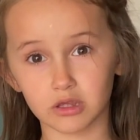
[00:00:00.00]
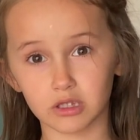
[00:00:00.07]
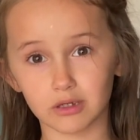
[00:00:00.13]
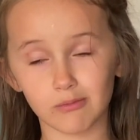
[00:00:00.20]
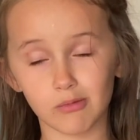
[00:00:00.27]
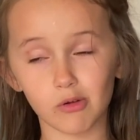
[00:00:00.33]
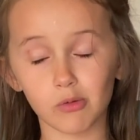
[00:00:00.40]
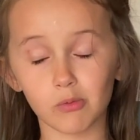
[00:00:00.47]

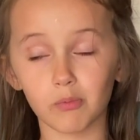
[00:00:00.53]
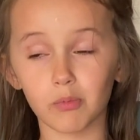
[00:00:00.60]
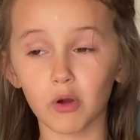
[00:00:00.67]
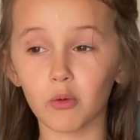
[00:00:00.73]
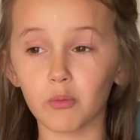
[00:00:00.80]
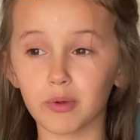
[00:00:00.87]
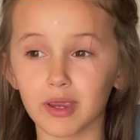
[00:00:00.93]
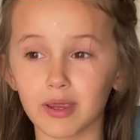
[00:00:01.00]
Little
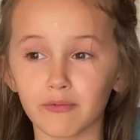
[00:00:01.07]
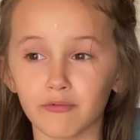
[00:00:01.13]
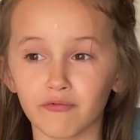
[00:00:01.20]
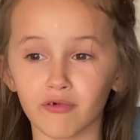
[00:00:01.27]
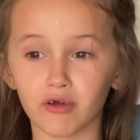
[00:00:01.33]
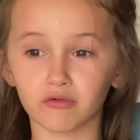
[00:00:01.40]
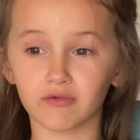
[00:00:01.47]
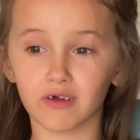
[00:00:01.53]
Bo Peep
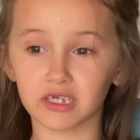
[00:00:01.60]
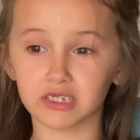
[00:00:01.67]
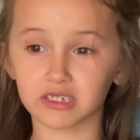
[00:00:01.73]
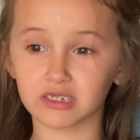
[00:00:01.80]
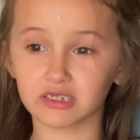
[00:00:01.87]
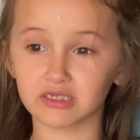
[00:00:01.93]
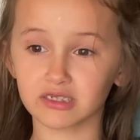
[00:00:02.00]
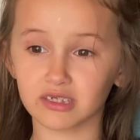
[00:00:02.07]
fell fast
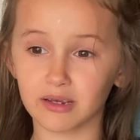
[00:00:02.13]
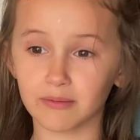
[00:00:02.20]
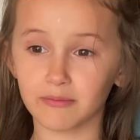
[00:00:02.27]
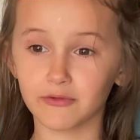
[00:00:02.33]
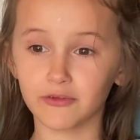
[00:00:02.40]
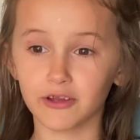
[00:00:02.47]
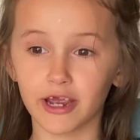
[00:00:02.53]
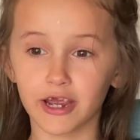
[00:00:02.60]
asleep
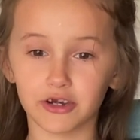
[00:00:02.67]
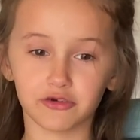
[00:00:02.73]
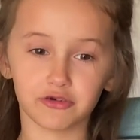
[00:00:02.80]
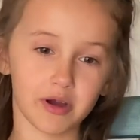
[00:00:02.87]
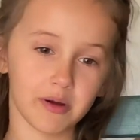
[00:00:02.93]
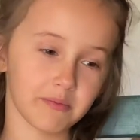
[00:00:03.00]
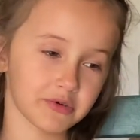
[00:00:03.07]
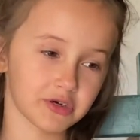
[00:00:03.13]
and
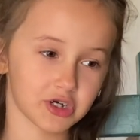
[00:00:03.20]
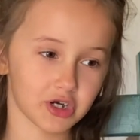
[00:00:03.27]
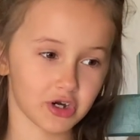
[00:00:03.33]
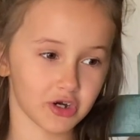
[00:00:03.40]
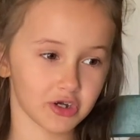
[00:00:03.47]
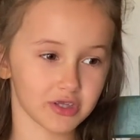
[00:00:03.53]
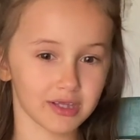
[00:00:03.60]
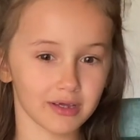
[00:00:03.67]
dreamt she
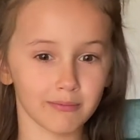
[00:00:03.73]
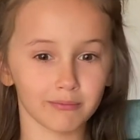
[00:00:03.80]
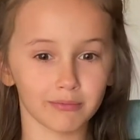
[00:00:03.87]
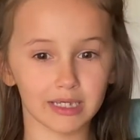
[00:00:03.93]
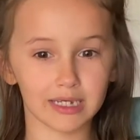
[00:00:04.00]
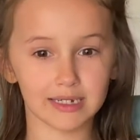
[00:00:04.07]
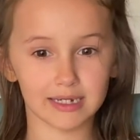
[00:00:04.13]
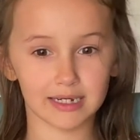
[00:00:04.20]
heard them
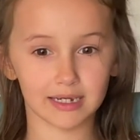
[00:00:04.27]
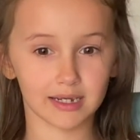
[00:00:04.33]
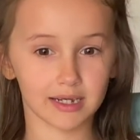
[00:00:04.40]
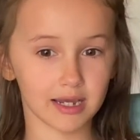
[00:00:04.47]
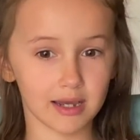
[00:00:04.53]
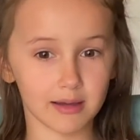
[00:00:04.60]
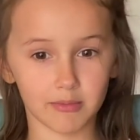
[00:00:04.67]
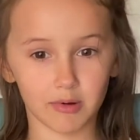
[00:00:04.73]
bleating.
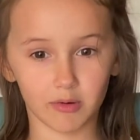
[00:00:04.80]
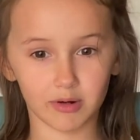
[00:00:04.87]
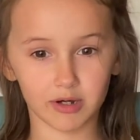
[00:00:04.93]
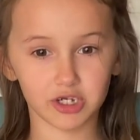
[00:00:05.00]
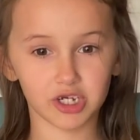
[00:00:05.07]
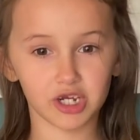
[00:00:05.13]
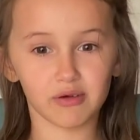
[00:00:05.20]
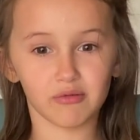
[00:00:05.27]
But when
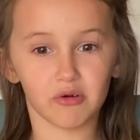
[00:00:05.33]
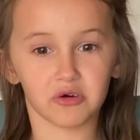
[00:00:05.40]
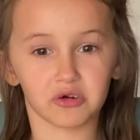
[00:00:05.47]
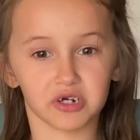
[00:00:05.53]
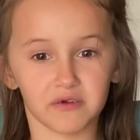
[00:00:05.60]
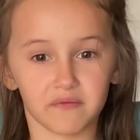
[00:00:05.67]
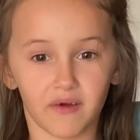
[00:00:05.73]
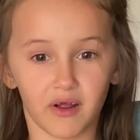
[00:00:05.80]
she awoke,
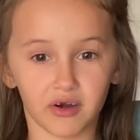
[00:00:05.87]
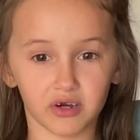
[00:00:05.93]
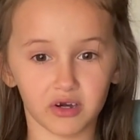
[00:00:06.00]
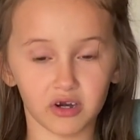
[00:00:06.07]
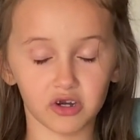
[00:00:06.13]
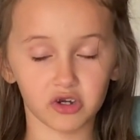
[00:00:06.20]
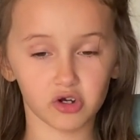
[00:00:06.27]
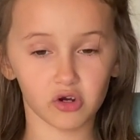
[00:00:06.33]
she found
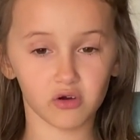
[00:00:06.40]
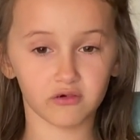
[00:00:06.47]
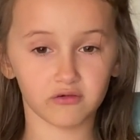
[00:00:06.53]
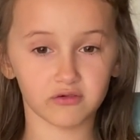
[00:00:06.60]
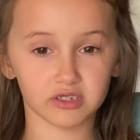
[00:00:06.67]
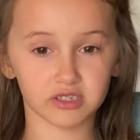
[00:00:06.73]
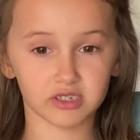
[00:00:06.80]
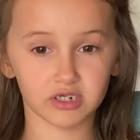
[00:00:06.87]
it a joke,
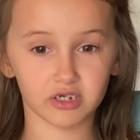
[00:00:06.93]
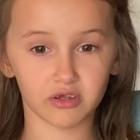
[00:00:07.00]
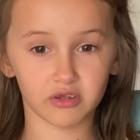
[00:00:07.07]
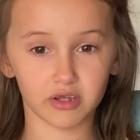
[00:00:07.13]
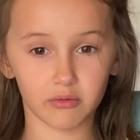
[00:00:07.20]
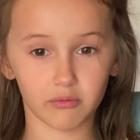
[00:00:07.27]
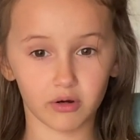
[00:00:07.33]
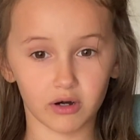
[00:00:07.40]
for still
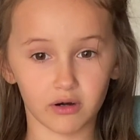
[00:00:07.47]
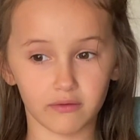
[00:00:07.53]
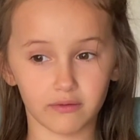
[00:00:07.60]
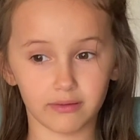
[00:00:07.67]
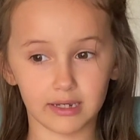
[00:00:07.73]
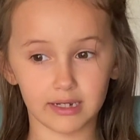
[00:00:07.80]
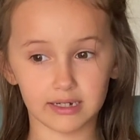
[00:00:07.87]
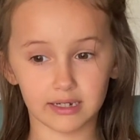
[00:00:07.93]
they were
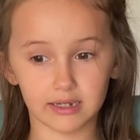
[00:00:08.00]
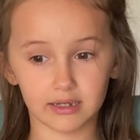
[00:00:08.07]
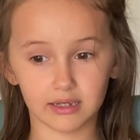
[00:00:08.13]
a-fleeting.